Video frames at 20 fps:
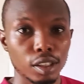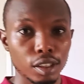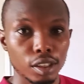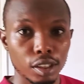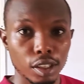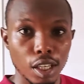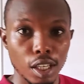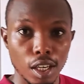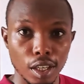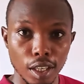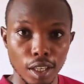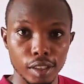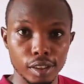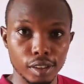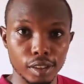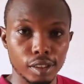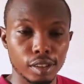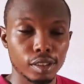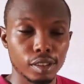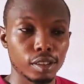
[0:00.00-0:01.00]
they
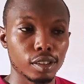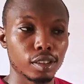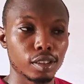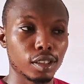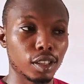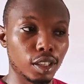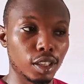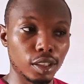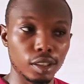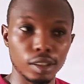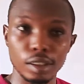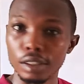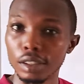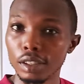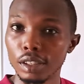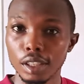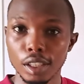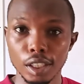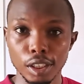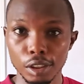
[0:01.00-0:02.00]
arise
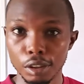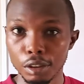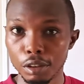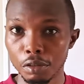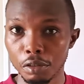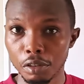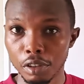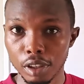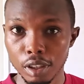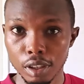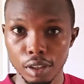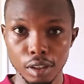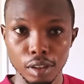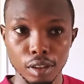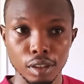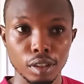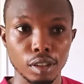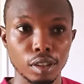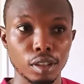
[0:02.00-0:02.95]
in any of our